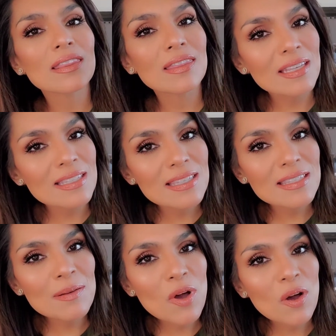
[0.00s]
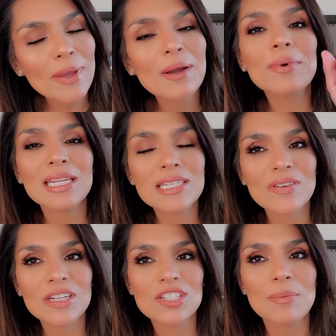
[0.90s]
this is the moment we need to
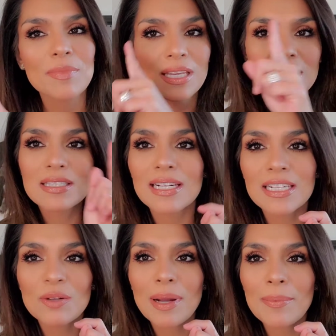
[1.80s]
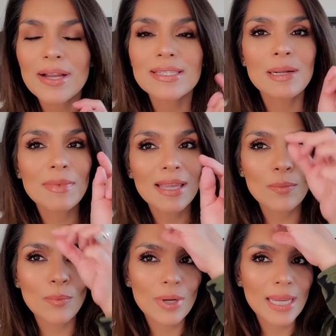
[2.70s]
finish up because I need to do my brows. And I'm like,
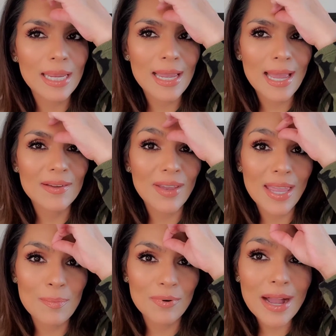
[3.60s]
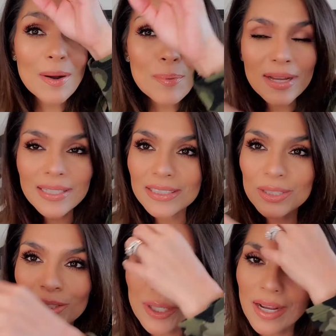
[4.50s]
we have a brow product
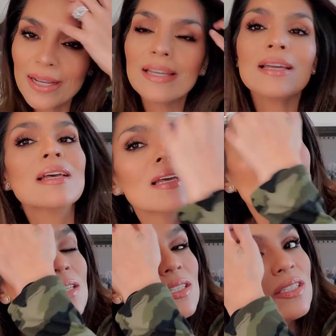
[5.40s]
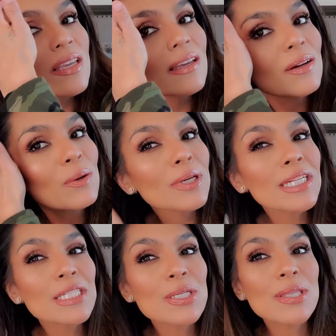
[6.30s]
to try. So we're
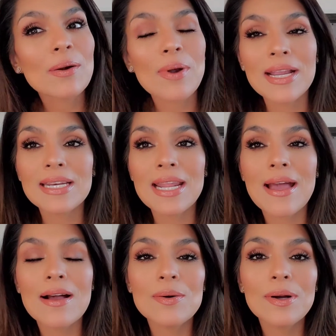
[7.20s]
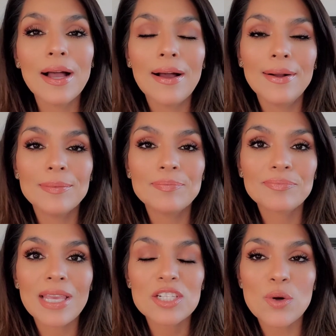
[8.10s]
going to do that right now
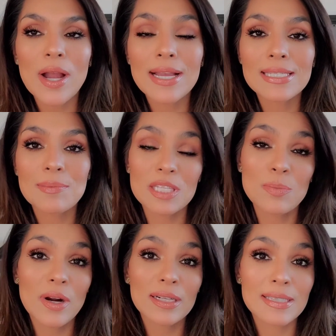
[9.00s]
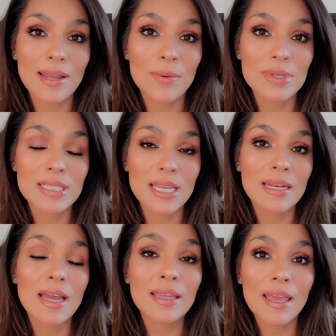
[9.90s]
and try some of these products that I was sent.
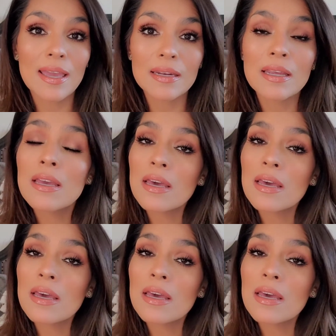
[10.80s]
Again,